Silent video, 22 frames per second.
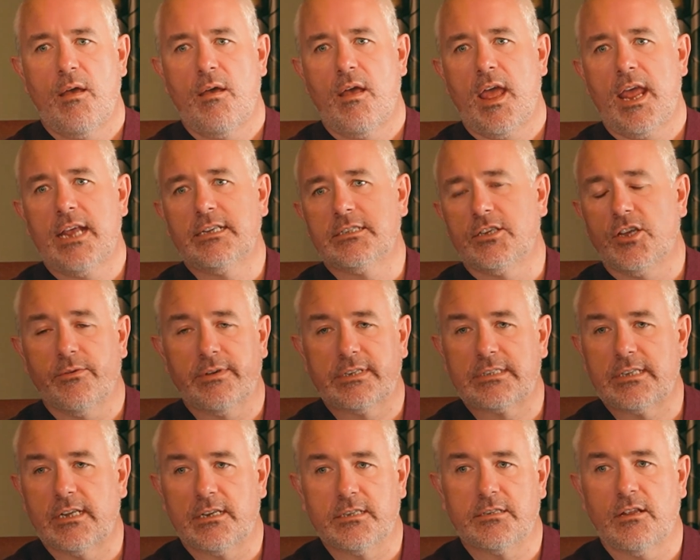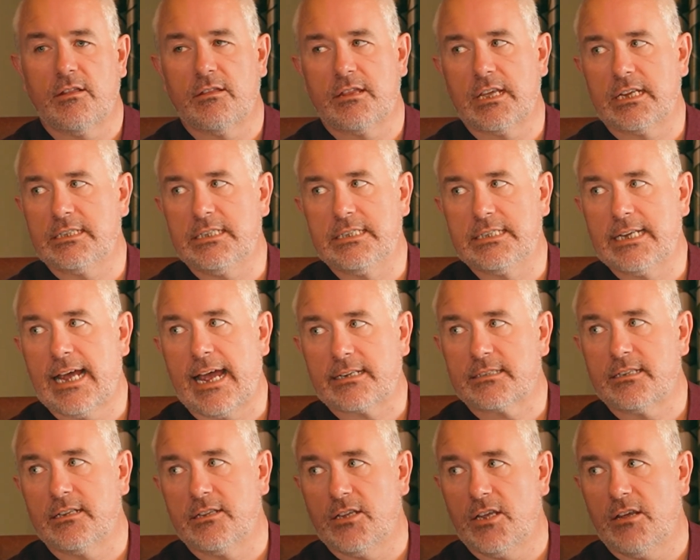He's a US citizen, thinks he's
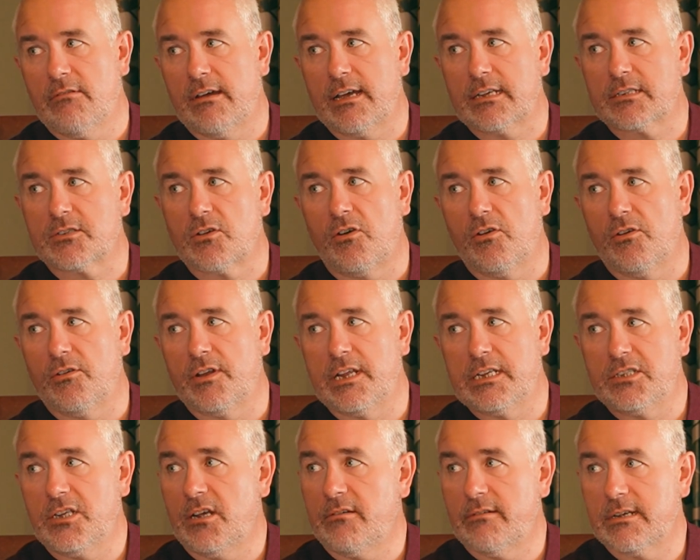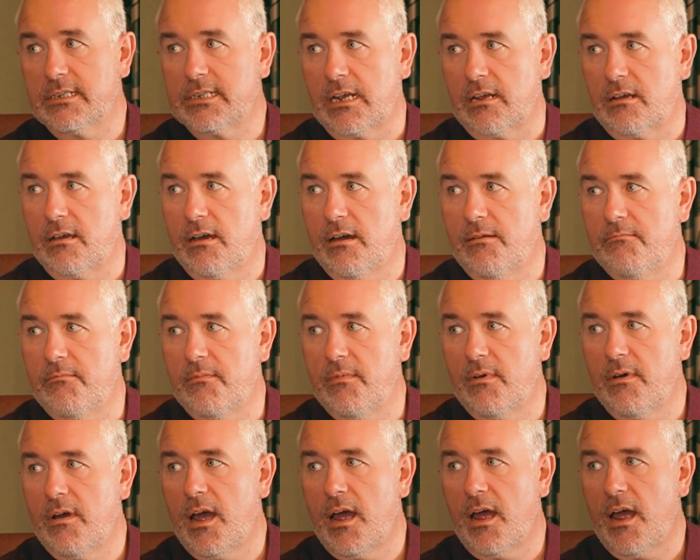taxed in the US on his US income,
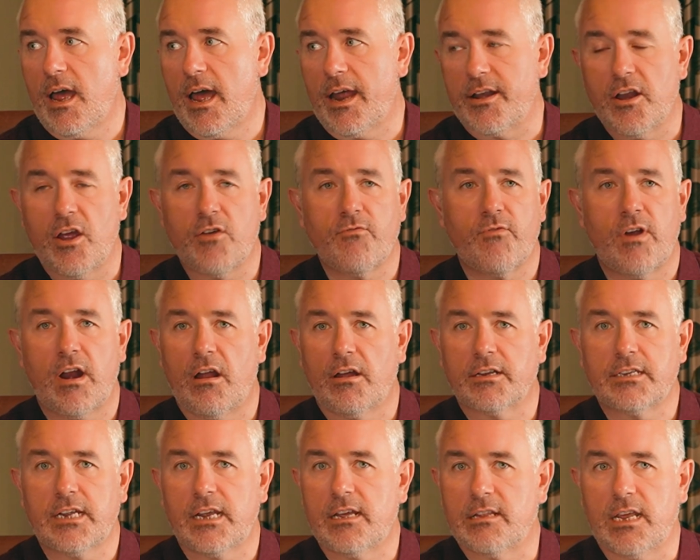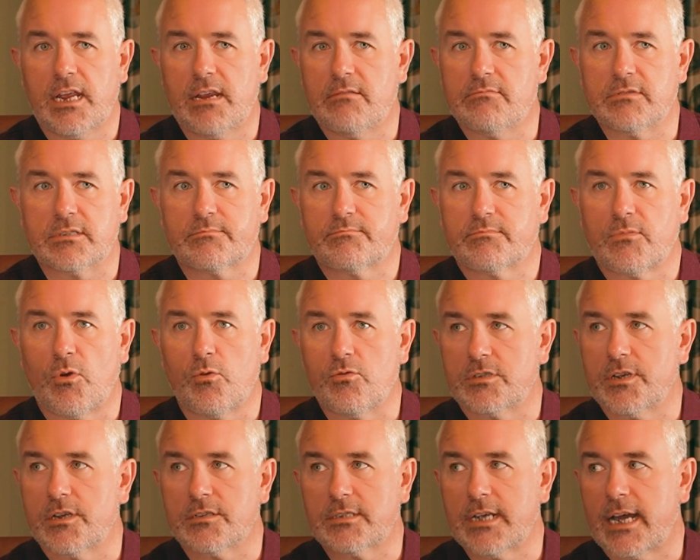had no real idea that he was
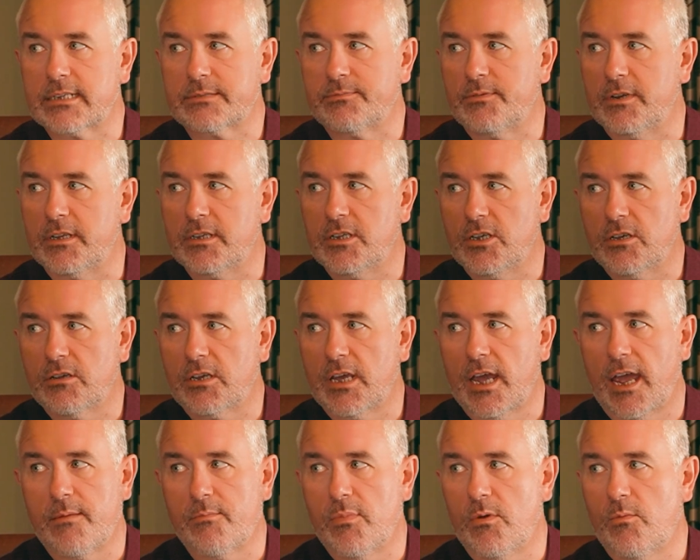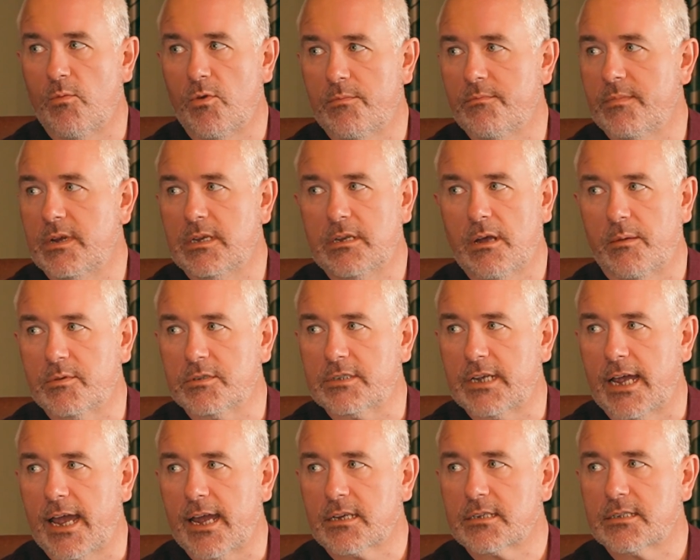also taxable in the UK but wouldn't be double
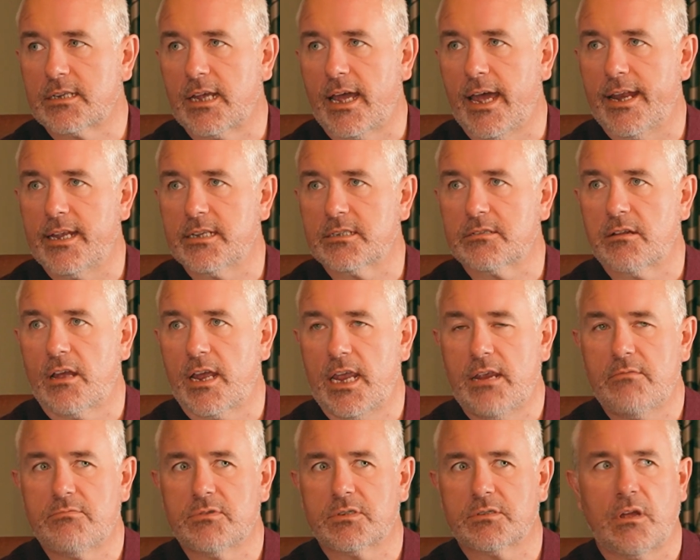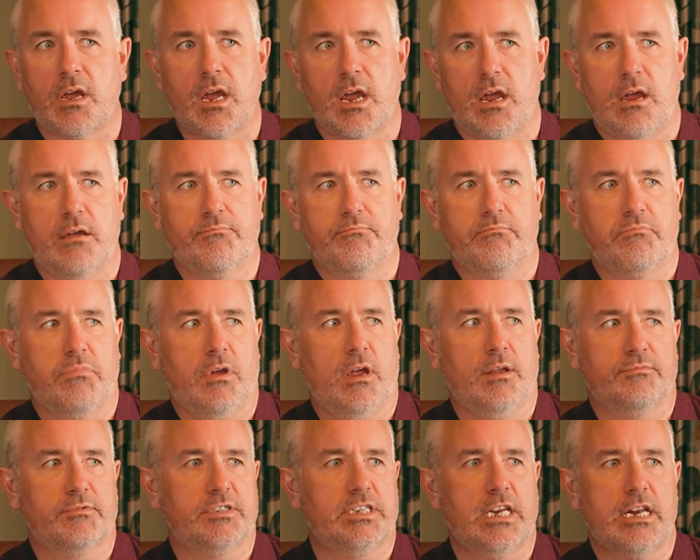taxed. And it's like he was like a
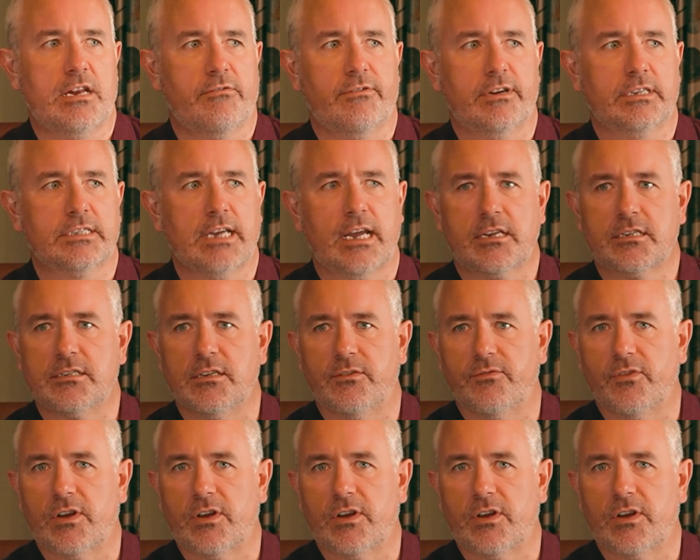senior executive.